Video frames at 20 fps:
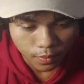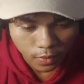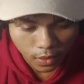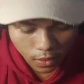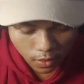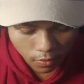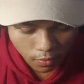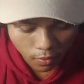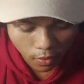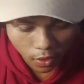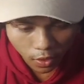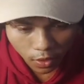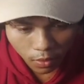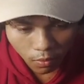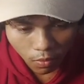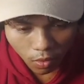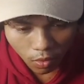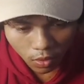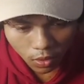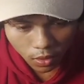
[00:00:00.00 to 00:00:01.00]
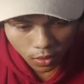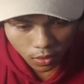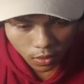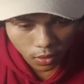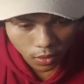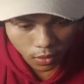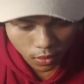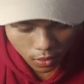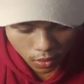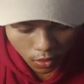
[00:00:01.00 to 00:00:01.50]
variable, and
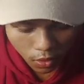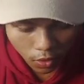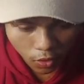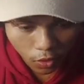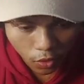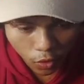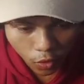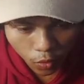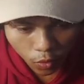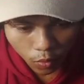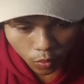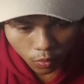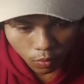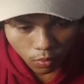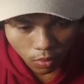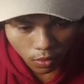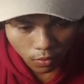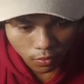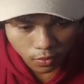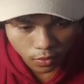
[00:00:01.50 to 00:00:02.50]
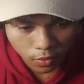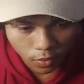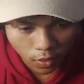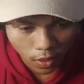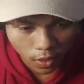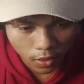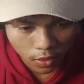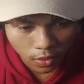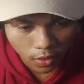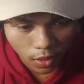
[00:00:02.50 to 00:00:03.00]
then new
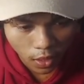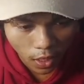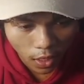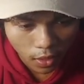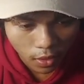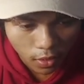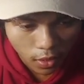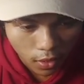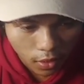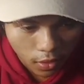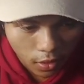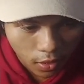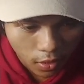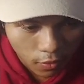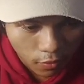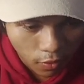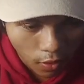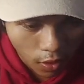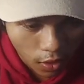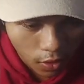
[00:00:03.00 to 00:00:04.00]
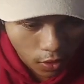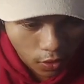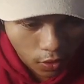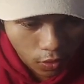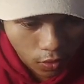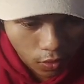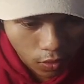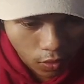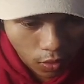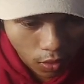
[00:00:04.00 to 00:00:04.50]
BufferedWriter, and then the
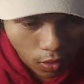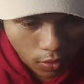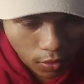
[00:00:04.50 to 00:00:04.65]
value of the